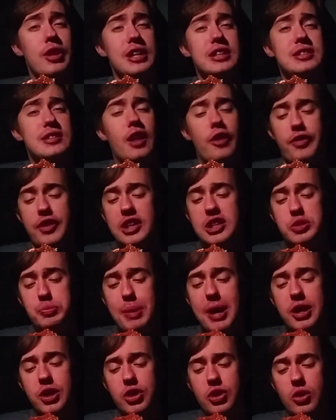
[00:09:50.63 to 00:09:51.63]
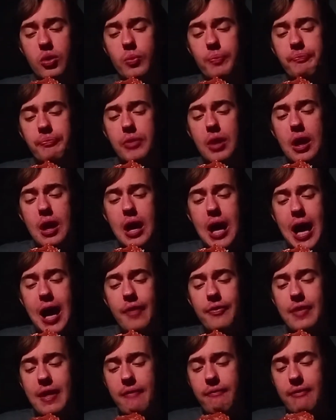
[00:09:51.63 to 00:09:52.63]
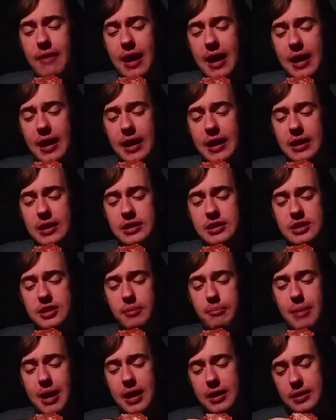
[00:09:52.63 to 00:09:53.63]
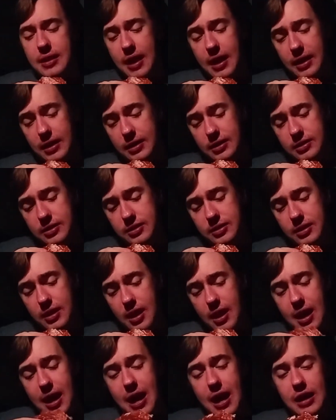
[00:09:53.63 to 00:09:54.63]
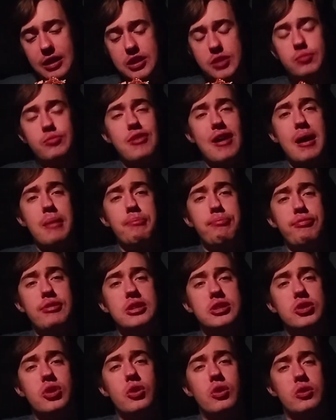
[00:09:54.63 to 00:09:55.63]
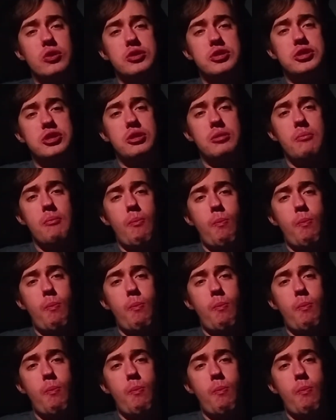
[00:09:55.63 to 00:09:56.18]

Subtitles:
It's nothing special. And then there is some mayonnaise and some cranberry sauce.